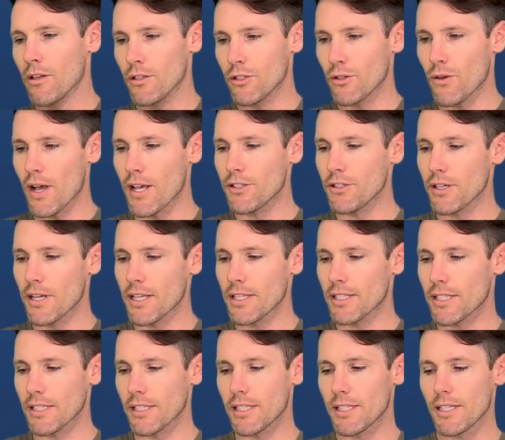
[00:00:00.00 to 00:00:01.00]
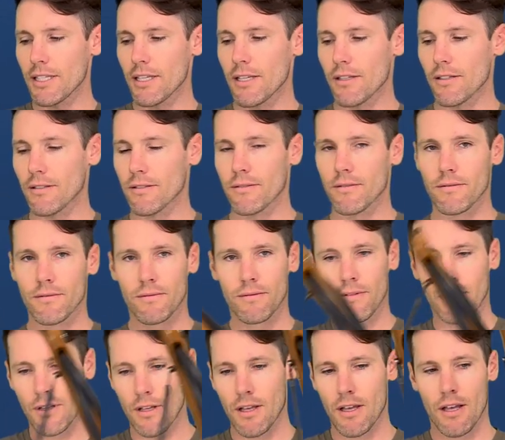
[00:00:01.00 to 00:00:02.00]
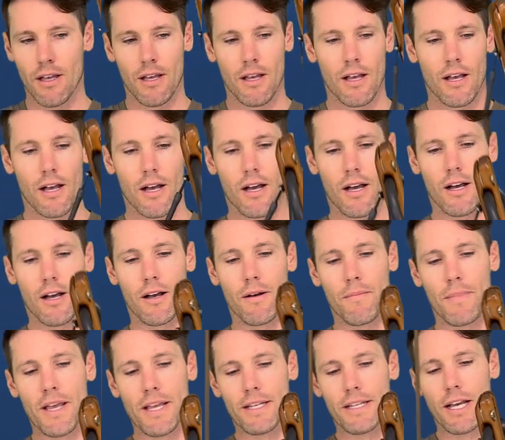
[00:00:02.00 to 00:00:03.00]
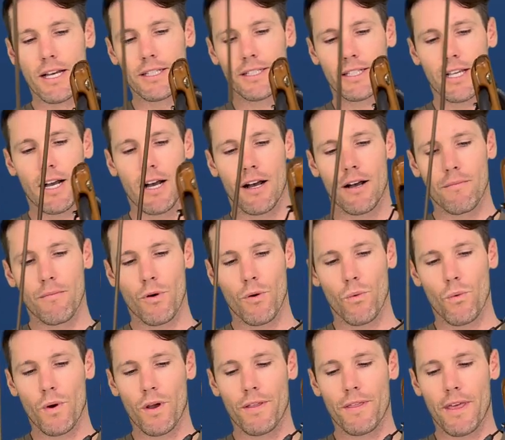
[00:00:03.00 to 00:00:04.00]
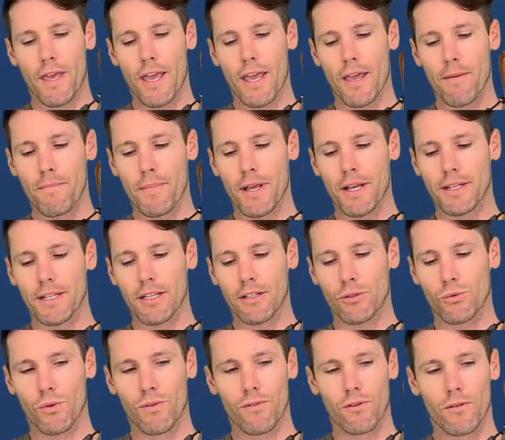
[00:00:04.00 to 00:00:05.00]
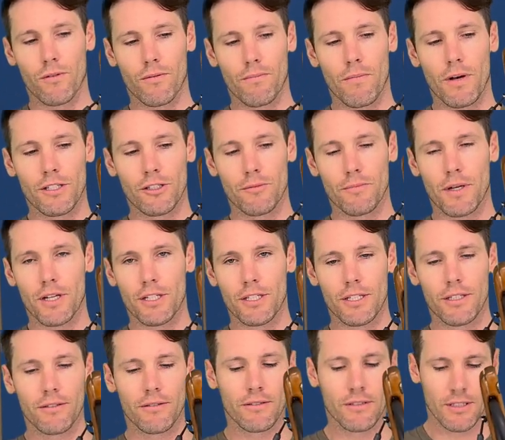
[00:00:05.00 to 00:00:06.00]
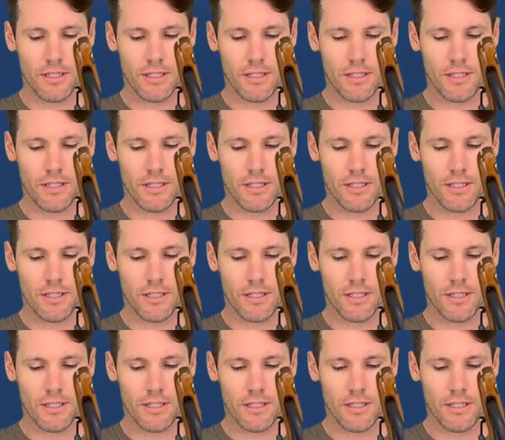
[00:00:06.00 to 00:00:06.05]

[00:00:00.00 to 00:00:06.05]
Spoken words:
So as you guys can see, it does come with a pigtail swivel muzzle bungee,